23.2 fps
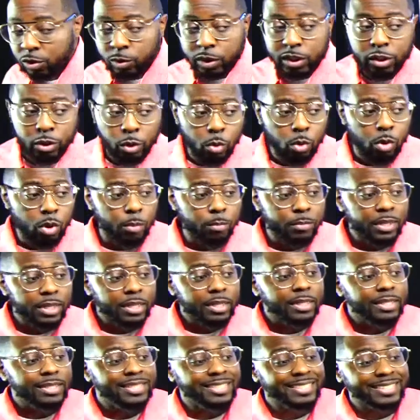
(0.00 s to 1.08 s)
was to them
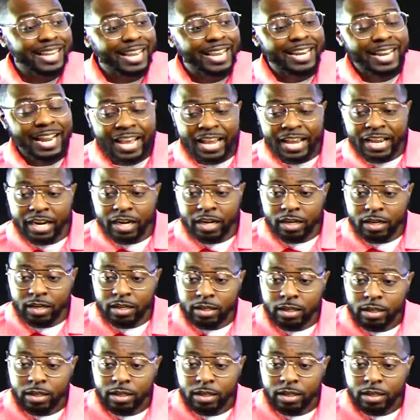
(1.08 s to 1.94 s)
stay there